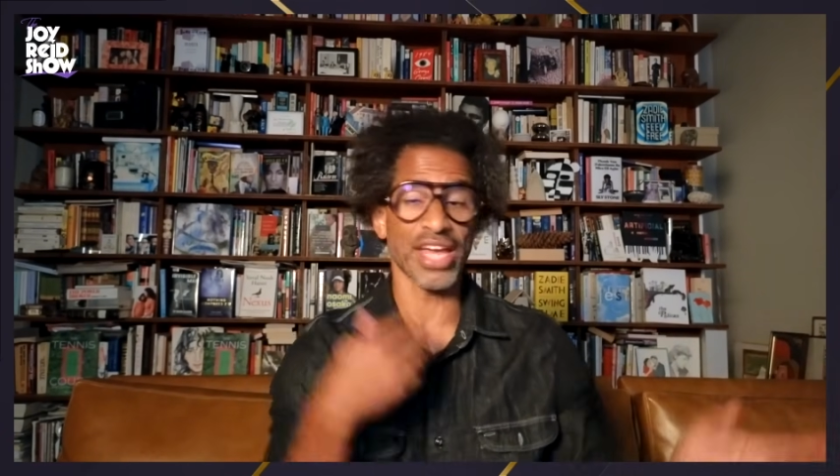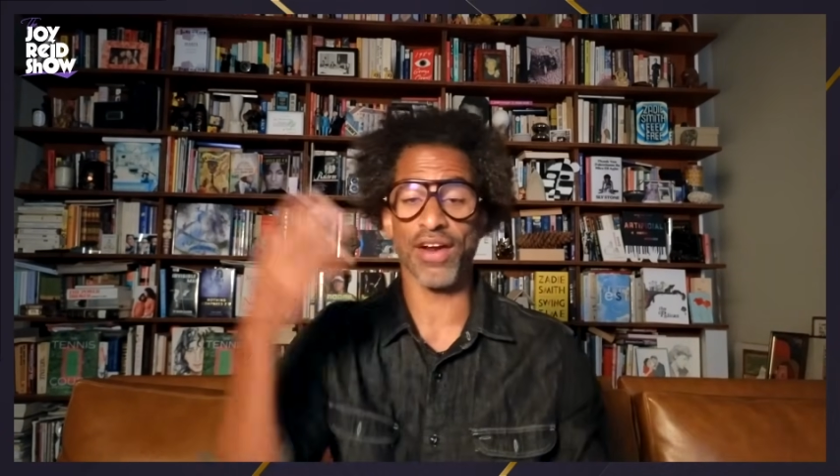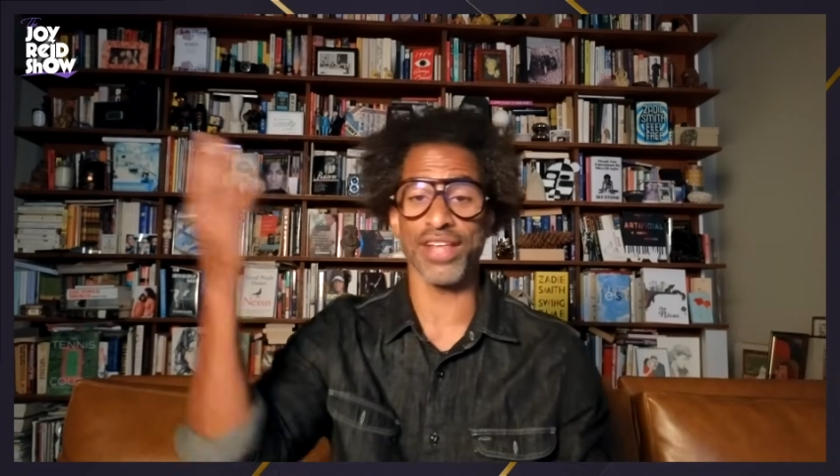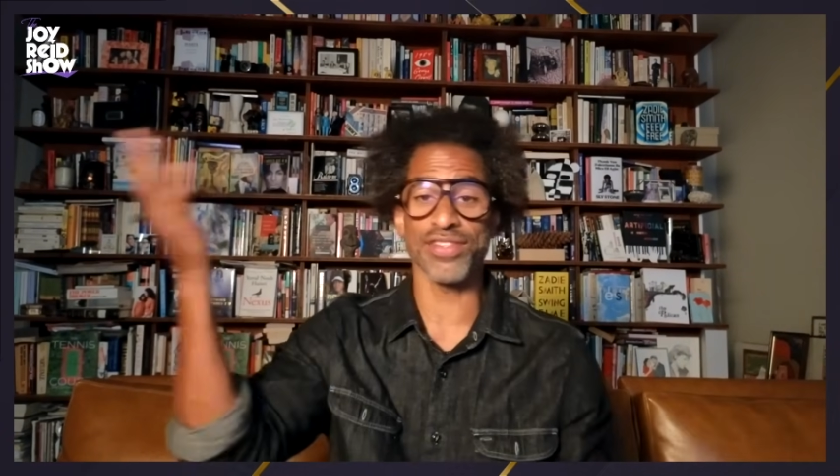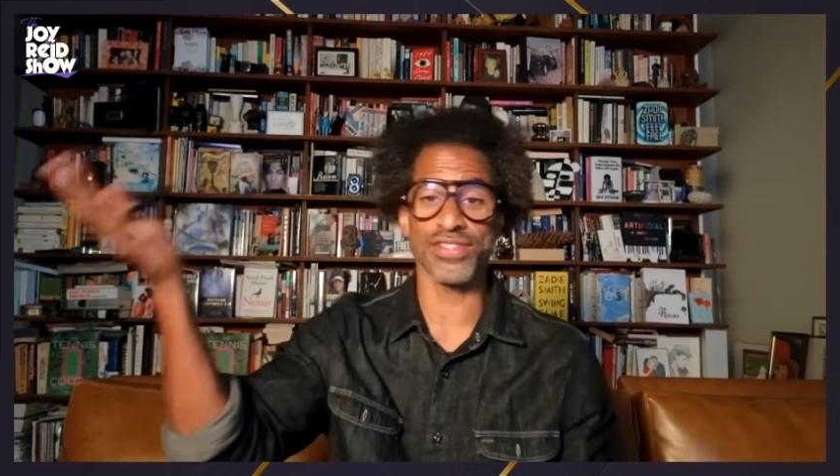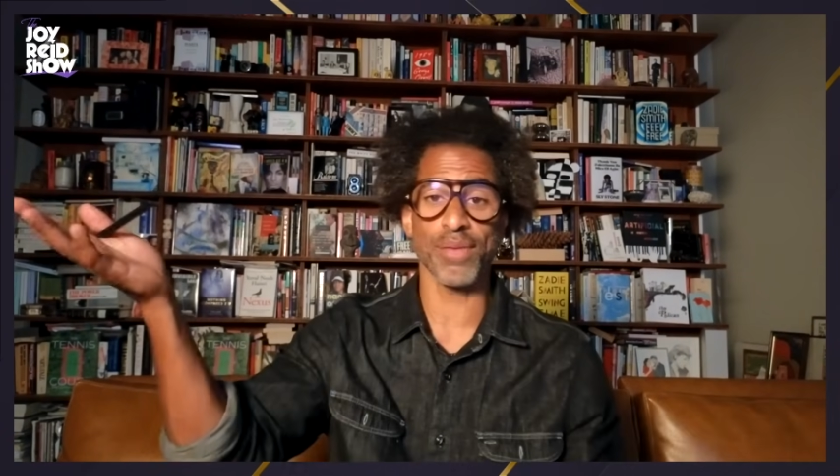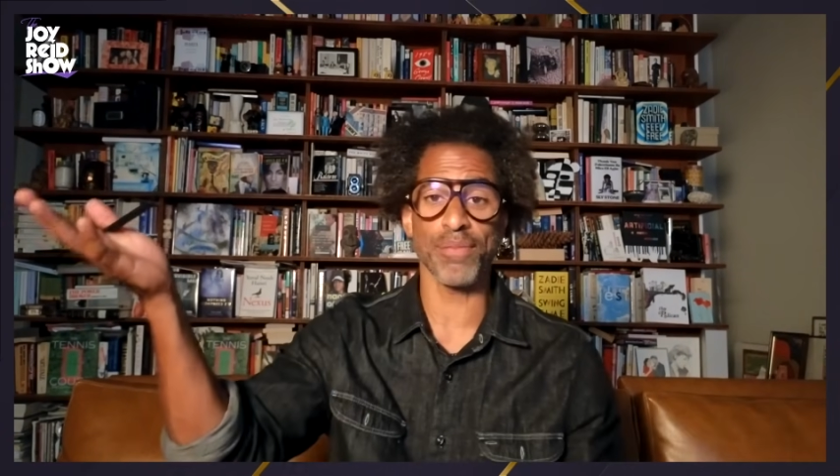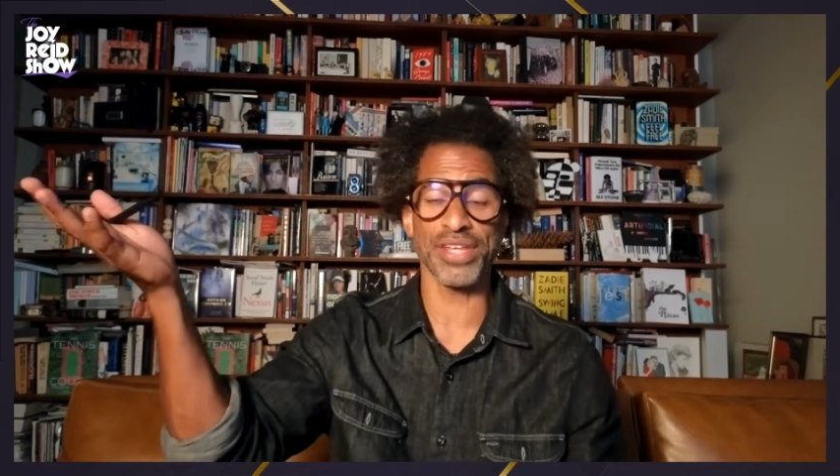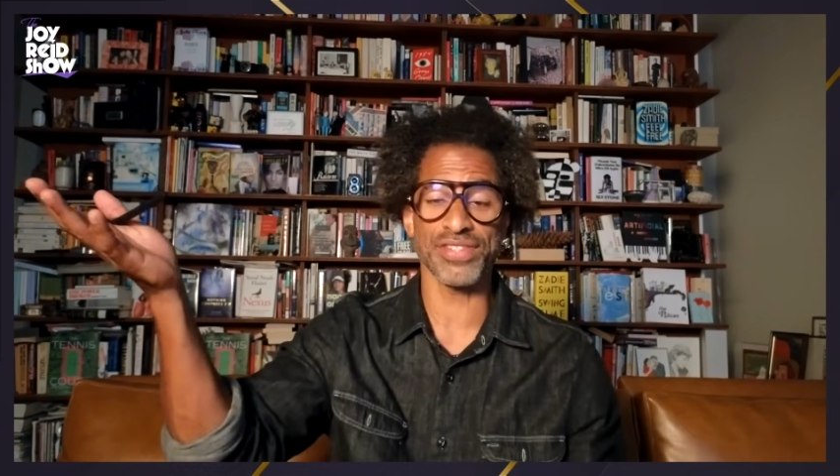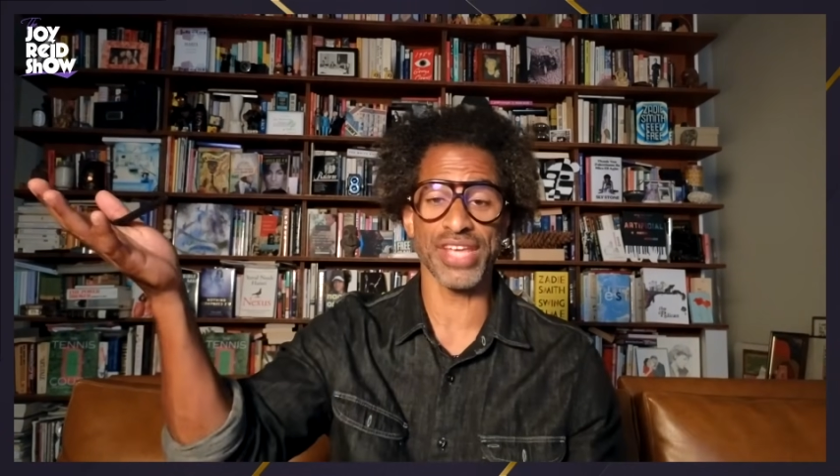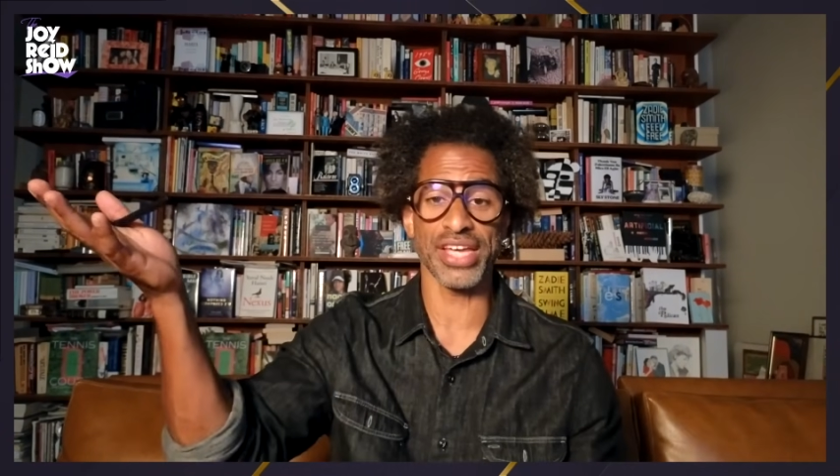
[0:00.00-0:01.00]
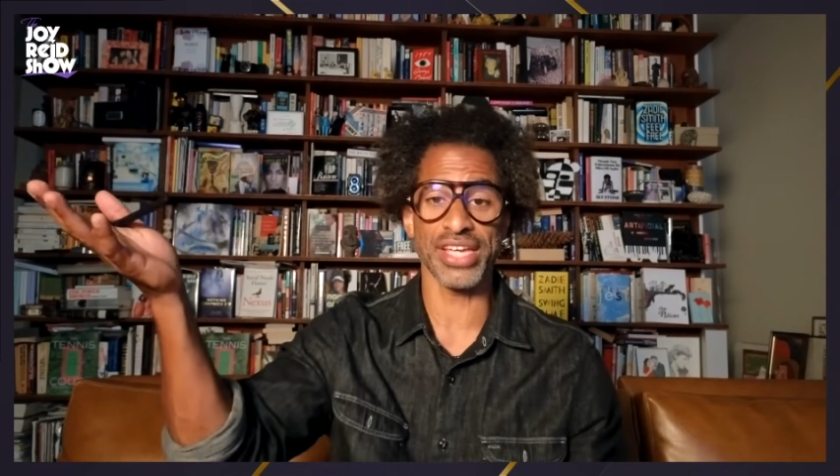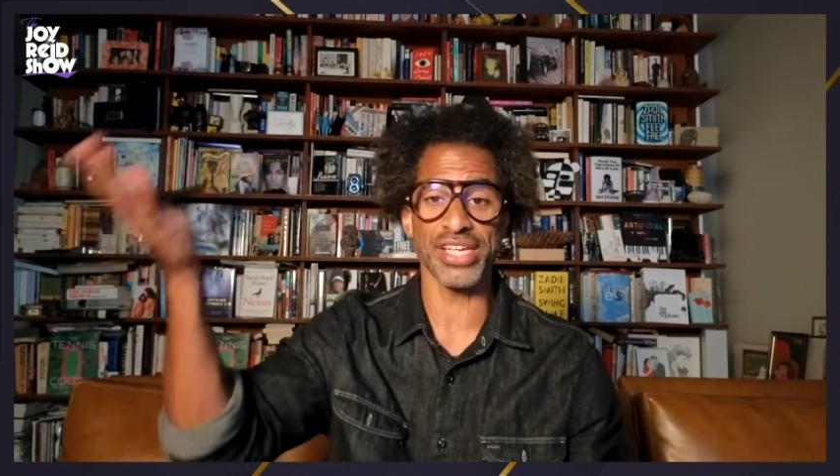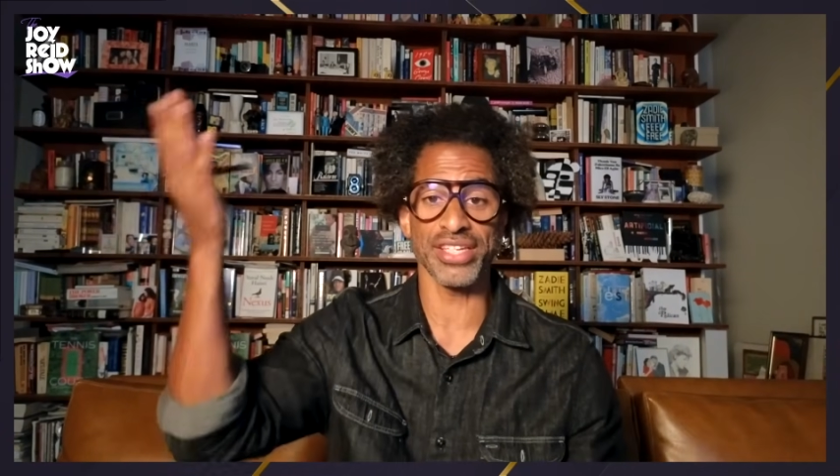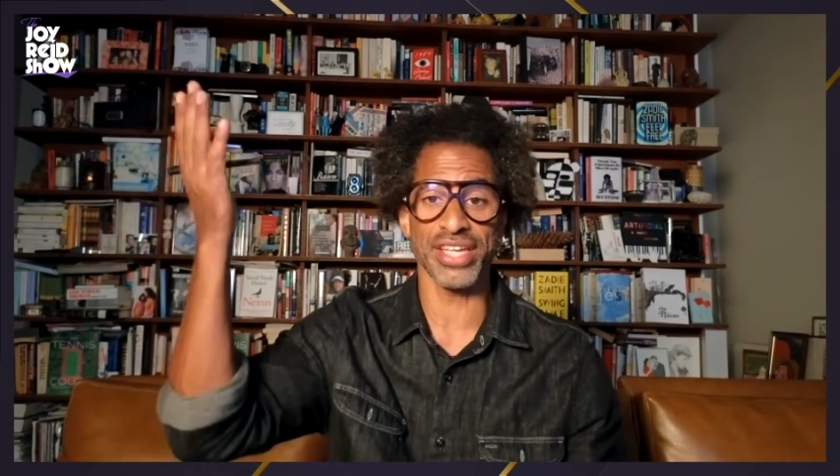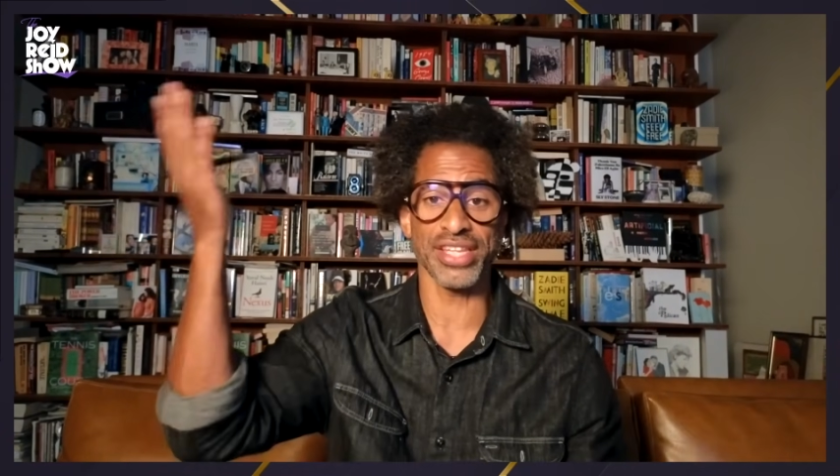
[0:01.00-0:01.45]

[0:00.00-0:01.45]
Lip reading: and somebody is saying he did